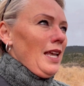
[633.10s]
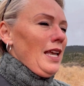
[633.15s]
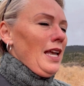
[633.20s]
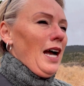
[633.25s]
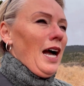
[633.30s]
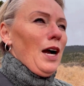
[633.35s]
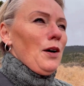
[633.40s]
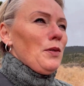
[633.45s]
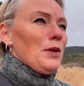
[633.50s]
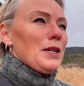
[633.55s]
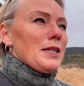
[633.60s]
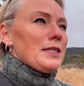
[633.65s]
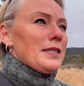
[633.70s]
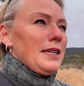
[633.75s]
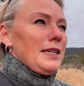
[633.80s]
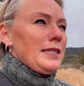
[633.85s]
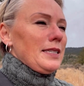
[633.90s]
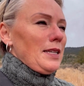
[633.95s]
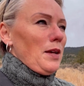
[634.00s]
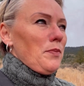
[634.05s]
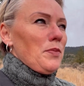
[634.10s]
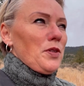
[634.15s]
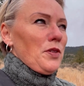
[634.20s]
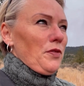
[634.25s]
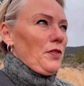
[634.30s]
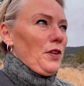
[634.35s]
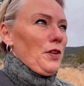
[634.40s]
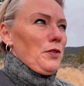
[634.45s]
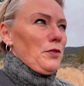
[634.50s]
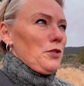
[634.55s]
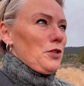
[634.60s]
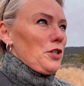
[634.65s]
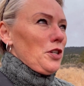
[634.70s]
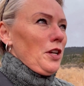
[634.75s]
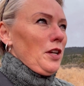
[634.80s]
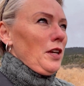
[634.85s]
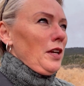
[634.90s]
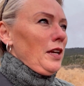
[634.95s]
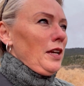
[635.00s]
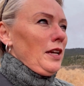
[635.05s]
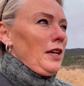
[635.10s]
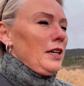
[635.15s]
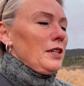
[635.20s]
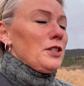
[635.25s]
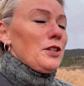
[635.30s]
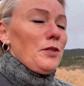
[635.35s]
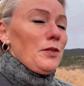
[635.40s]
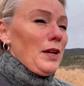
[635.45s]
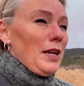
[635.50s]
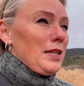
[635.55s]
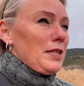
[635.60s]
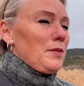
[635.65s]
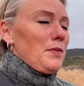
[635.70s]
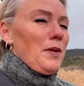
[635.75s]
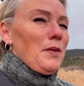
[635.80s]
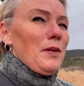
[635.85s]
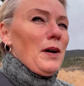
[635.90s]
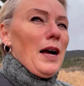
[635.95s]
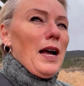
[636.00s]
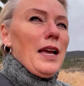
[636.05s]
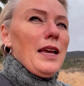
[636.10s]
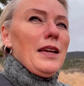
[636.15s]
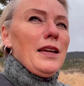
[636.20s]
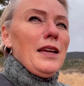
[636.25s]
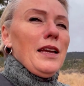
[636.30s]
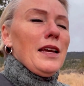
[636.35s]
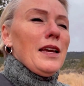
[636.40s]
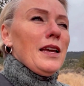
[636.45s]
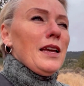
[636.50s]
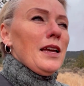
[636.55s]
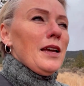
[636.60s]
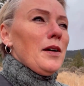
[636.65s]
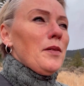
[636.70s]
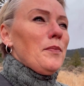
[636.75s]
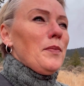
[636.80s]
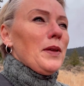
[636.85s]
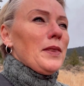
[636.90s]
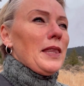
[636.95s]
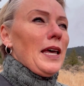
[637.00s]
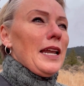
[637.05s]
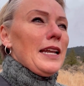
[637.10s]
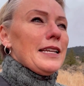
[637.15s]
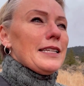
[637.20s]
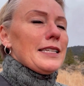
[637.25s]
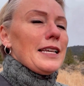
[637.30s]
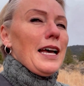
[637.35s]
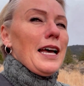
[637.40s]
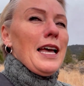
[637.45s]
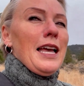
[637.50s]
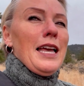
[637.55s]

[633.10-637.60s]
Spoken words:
I want to say subterfuge. Don't ask me why, but that is a